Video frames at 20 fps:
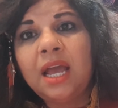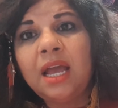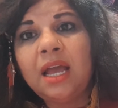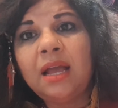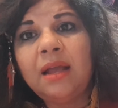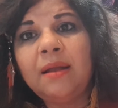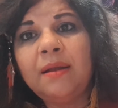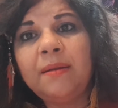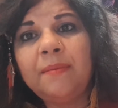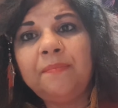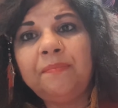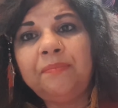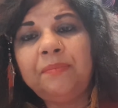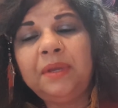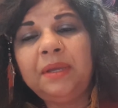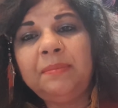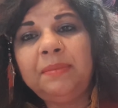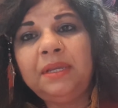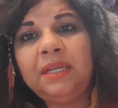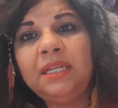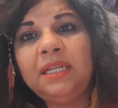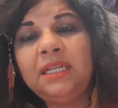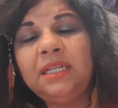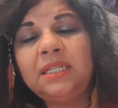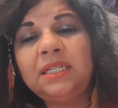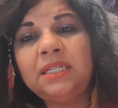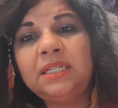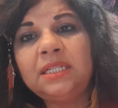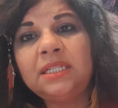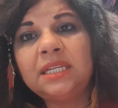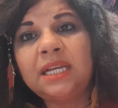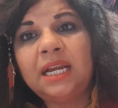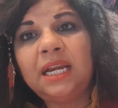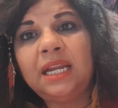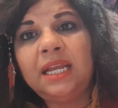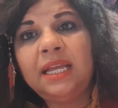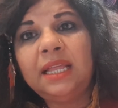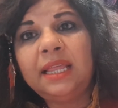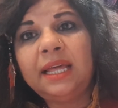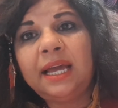Maybe you need to just
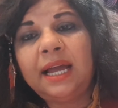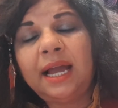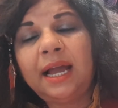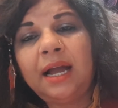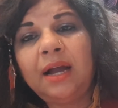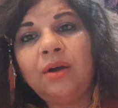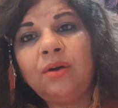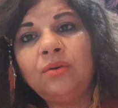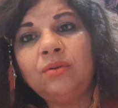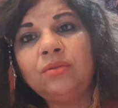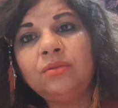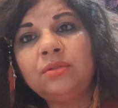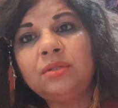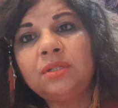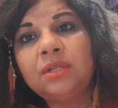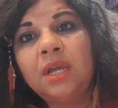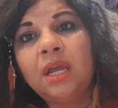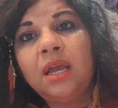clear that out.